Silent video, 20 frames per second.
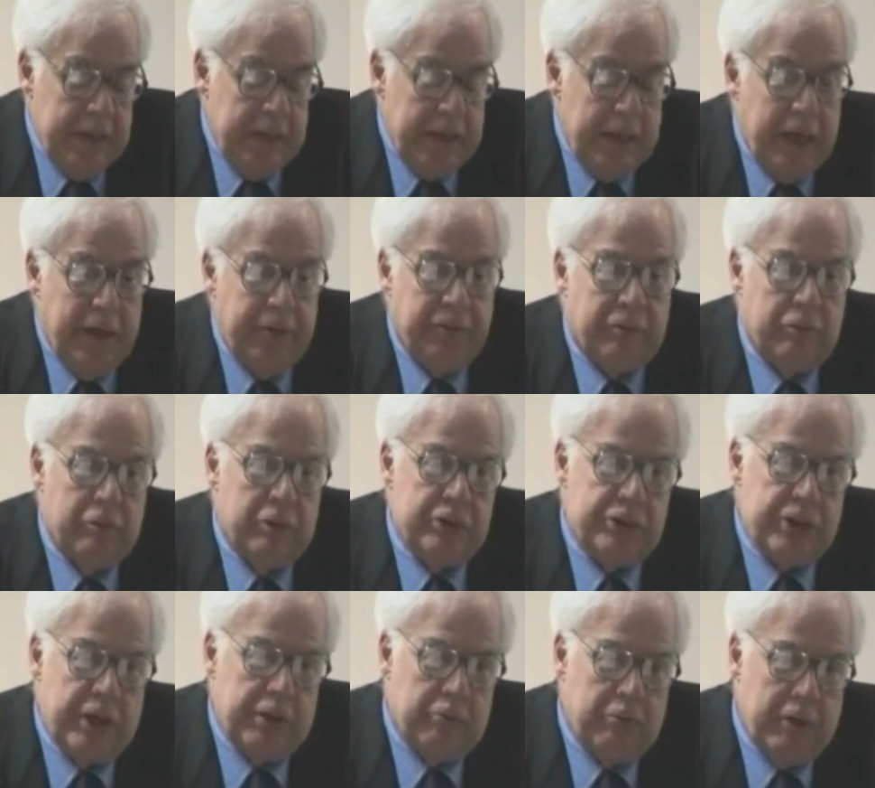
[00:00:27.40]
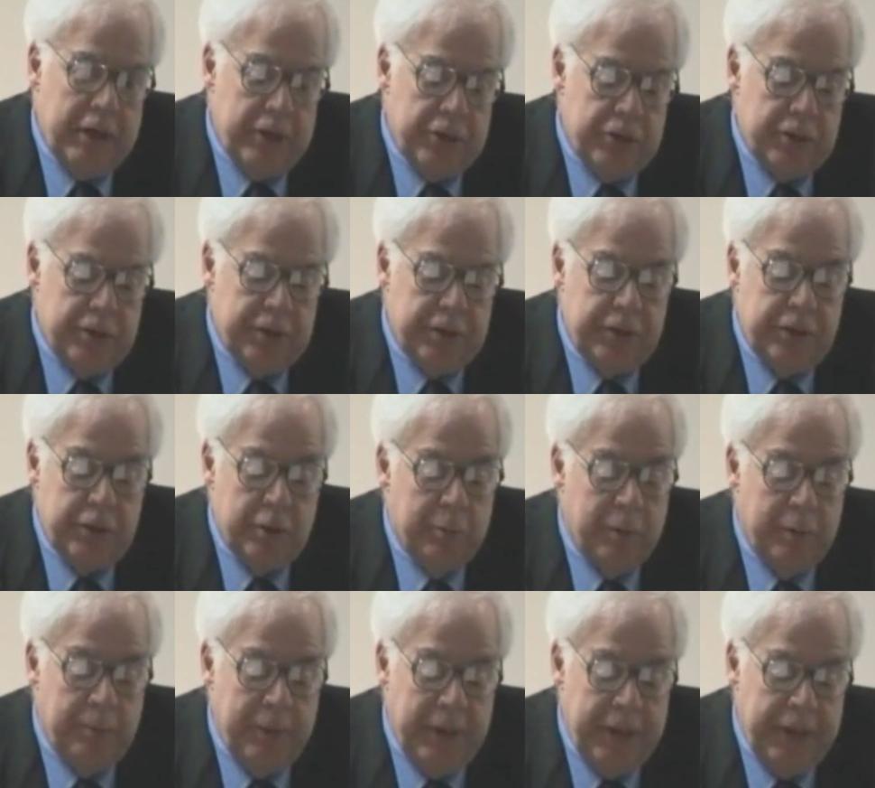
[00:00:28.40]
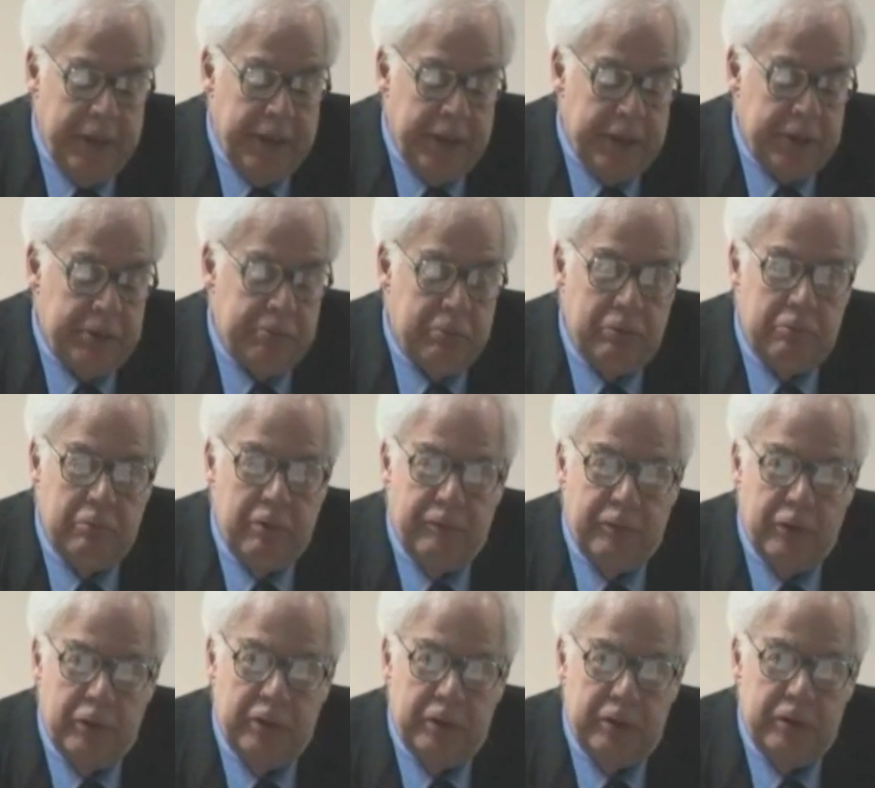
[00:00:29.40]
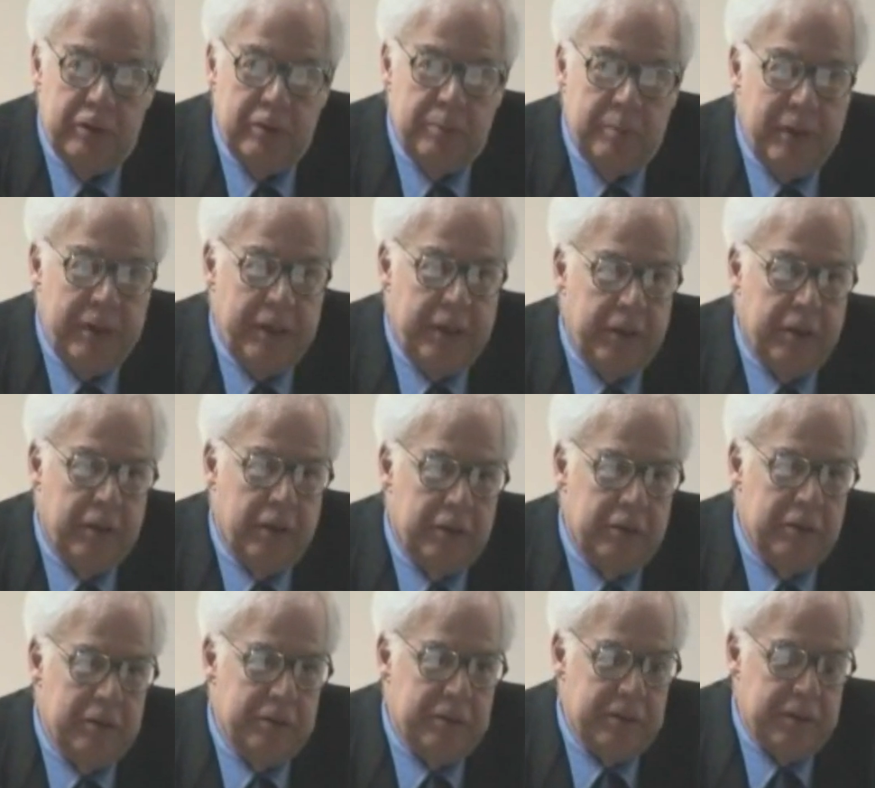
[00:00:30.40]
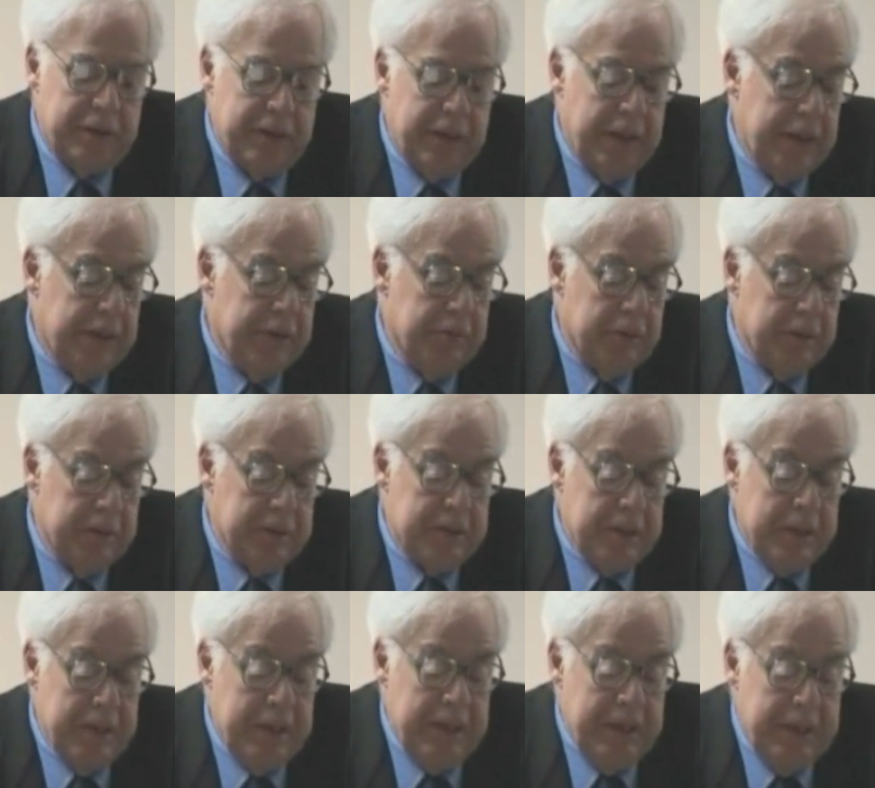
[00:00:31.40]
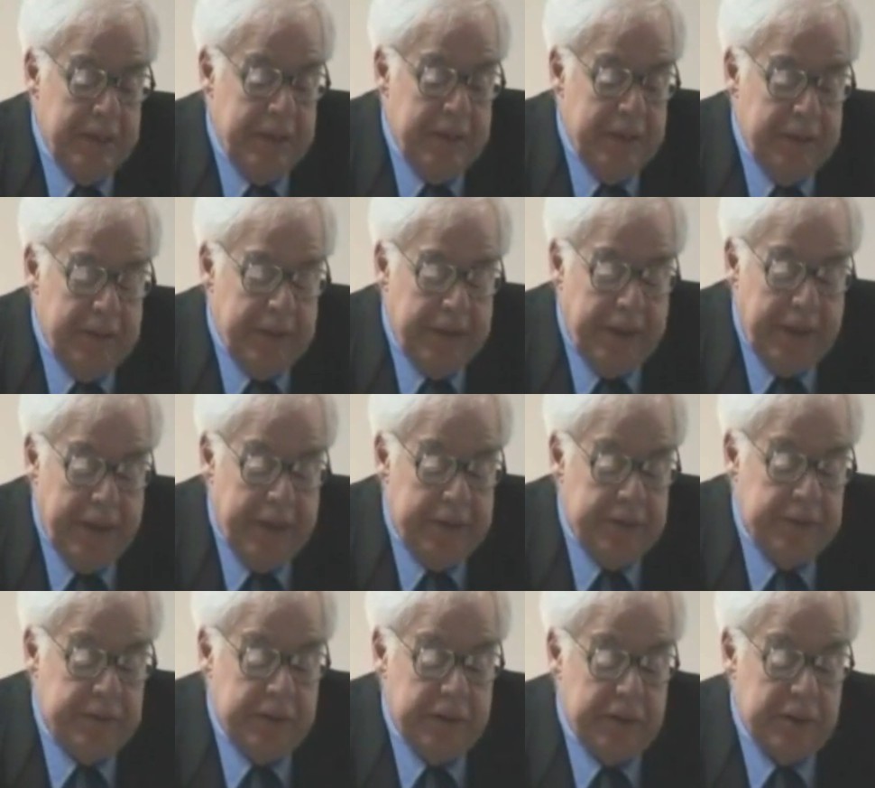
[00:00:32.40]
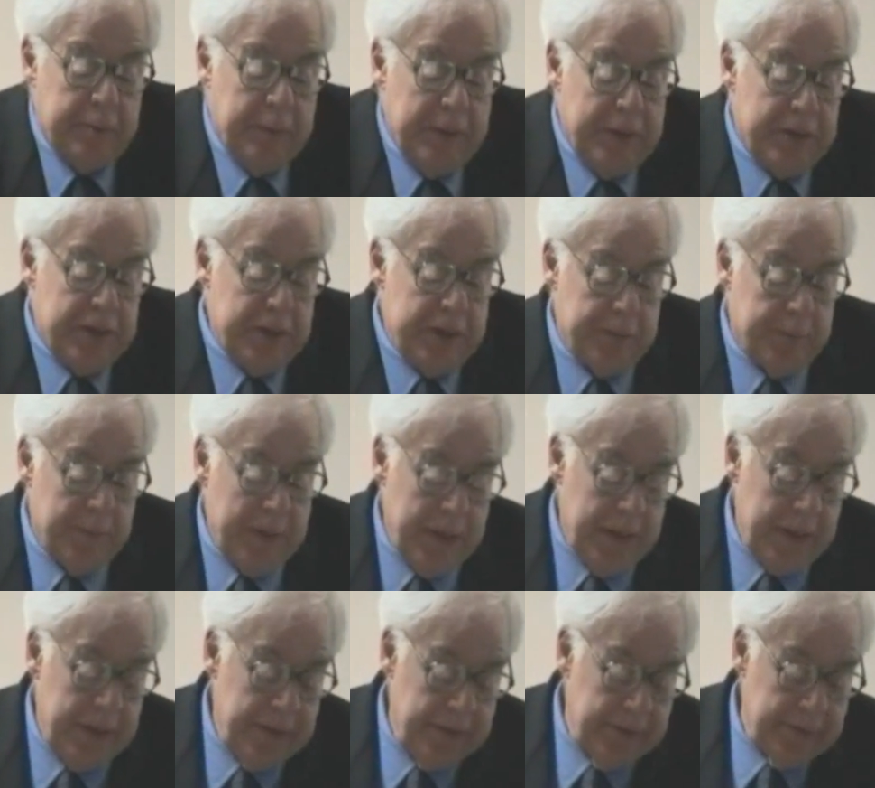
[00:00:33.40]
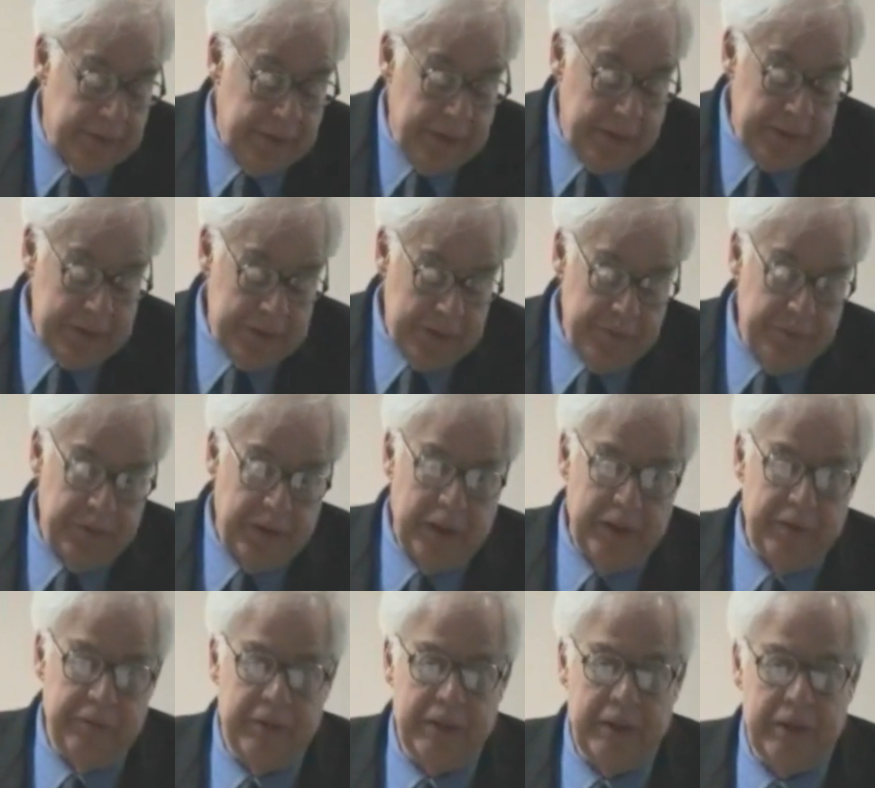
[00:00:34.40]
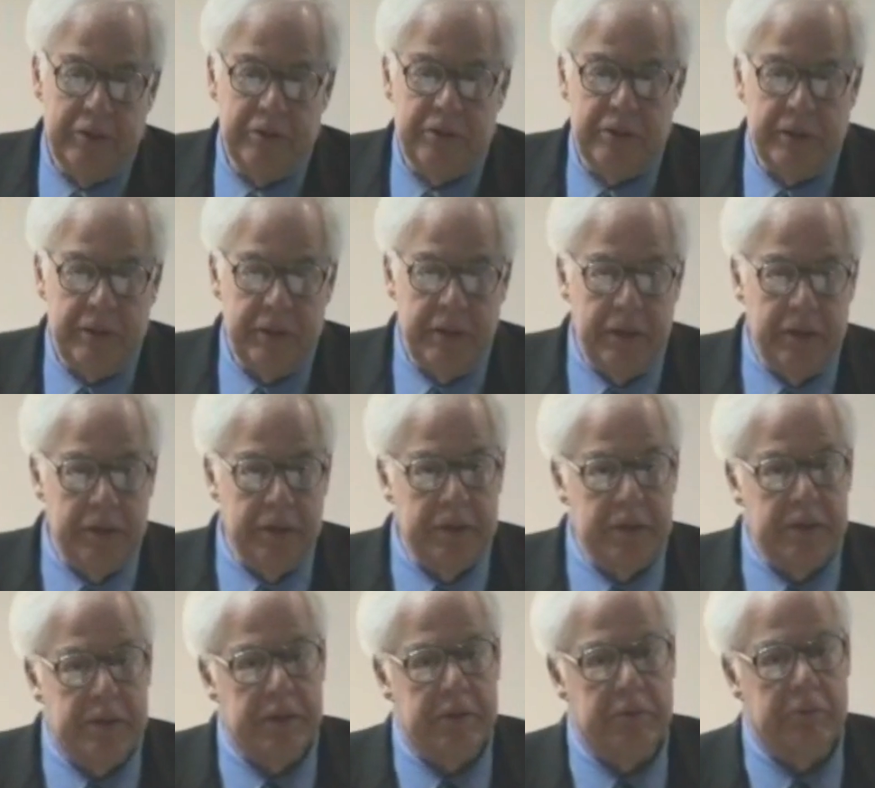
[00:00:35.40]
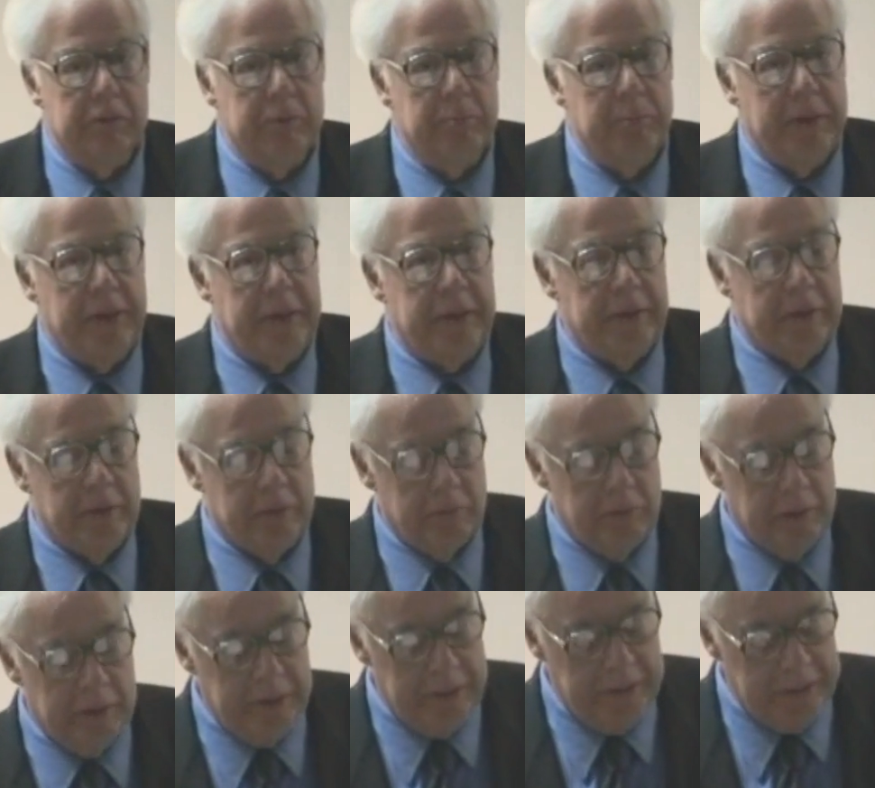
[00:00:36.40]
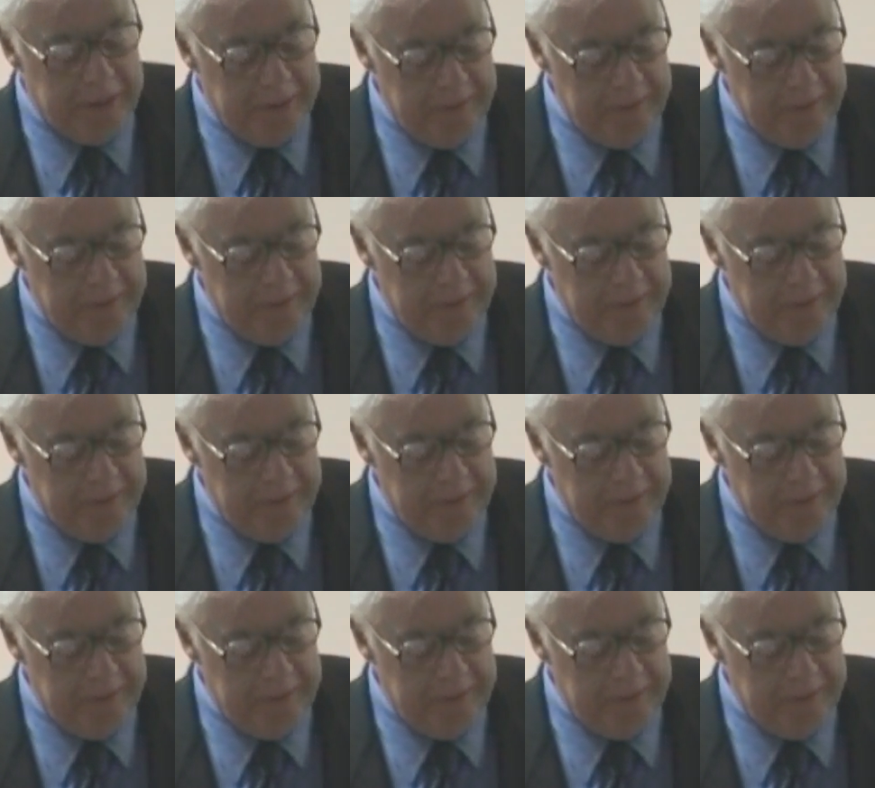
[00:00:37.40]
After a generation, human beings would revert to being hunters and gatherers. The gains our species made in the last 5,000 years would be erased.